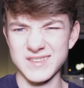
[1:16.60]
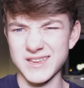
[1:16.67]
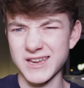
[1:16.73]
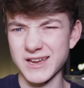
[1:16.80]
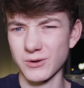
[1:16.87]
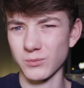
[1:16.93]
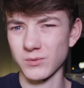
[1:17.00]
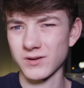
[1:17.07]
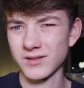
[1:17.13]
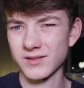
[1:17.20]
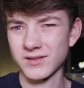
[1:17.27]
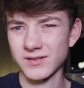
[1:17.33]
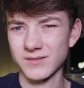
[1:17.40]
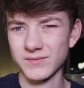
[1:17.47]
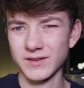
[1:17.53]
Ow!
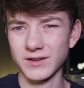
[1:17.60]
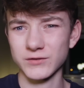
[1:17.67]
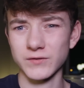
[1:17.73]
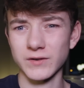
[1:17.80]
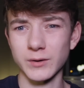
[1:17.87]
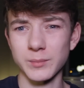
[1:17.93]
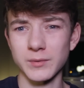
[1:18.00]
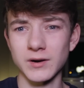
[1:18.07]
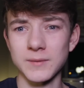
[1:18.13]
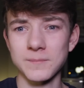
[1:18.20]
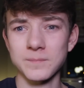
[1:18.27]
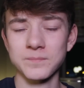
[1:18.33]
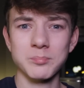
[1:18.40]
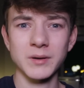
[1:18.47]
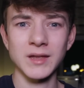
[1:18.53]
That's very bright.
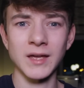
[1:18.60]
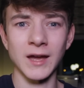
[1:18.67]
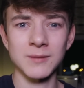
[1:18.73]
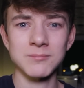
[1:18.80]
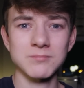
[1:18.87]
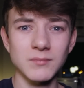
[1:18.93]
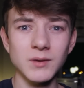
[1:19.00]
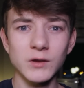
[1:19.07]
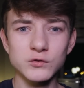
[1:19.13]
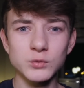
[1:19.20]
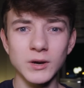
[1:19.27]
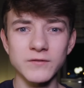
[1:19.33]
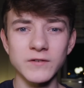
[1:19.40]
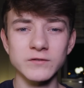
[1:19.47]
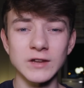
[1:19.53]
But yeah, it's
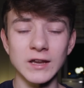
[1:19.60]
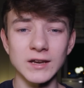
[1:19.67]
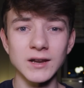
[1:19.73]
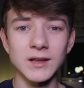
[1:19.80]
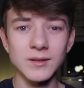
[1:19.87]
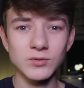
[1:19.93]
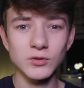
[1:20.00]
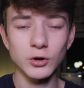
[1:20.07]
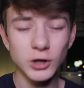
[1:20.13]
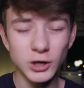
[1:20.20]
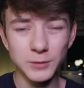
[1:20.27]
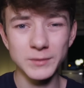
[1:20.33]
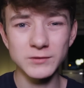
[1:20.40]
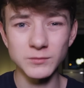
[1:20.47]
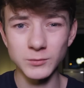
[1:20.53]
2015. There are
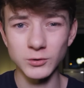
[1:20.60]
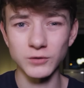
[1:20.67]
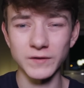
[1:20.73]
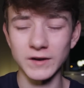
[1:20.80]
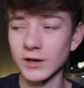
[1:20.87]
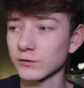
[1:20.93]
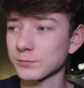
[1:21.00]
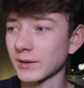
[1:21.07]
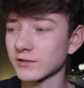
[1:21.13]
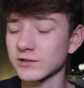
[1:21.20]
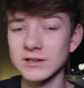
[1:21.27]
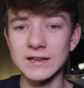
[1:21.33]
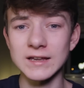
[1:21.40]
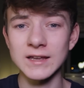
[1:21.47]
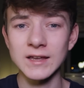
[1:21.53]
going to be some good videos,
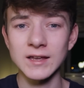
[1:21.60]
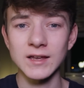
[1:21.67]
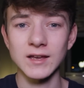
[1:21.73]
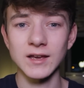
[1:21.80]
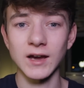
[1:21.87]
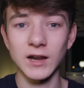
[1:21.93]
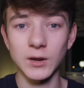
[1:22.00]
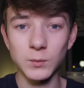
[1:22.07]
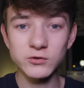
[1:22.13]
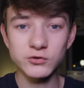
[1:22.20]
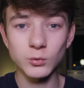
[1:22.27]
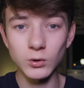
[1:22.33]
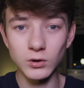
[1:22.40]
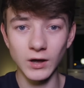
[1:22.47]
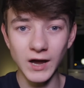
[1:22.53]
basically. And I
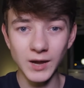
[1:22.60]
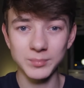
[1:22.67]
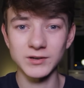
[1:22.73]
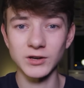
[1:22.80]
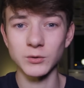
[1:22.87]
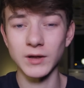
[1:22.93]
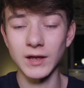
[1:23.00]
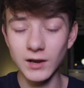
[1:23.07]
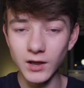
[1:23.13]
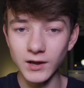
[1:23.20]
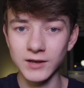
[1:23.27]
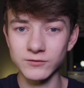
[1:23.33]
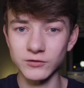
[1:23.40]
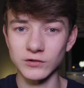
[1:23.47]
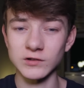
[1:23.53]
wish you all a happy new year,
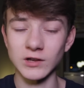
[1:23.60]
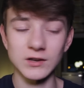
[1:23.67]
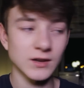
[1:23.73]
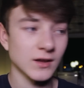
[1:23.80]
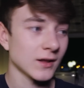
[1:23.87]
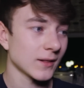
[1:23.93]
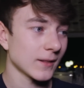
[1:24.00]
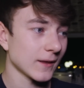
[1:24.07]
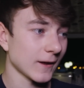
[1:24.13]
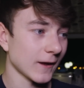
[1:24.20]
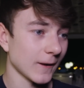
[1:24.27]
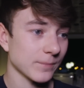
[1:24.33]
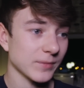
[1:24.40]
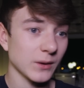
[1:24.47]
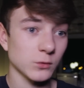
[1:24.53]
like I've just said.
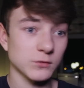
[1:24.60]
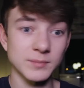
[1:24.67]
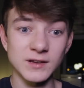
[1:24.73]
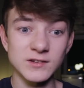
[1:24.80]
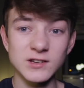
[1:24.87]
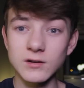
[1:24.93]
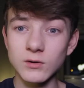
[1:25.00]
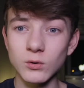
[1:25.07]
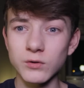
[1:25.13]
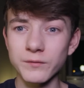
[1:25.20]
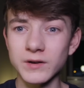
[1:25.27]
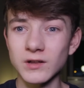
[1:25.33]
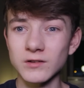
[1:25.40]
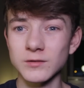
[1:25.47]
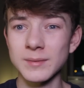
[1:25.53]
That was basically all the
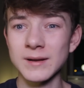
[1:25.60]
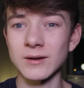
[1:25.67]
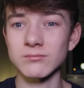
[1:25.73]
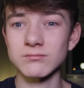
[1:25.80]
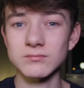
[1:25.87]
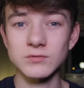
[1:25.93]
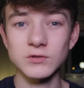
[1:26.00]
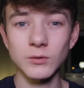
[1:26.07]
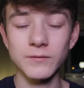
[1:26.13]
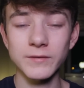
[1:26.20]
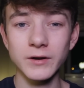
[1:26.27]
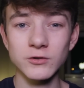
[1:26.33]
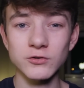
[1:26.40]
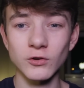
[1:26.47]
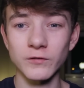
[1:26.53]
video's about. So a
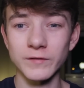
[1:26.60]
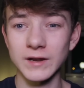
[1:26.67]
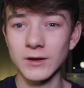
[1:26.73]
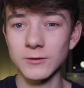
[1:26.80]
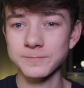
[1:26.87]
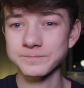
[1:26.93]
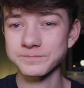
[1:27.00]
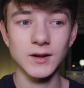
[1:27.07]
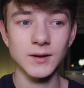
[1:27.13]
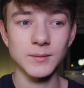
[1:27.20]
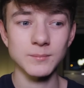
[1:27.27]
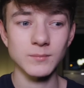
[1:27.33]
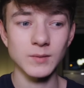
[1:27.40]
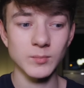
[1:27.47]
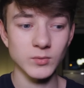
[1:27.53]
very short video.
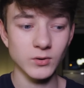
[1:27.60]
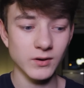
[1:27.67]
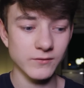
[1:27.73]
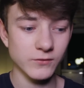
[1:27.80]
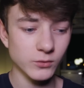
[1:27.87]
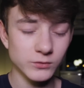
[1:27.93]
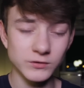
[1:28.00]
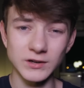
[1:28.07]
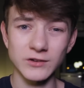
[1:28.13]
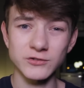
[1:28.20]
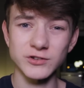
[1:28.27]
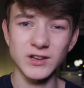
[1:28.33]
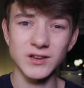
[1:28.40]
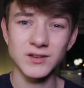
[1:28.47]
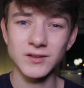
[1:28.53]
I'm looking forward to
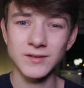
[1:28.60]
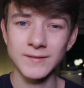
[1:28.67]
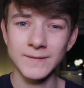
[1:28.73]
next year.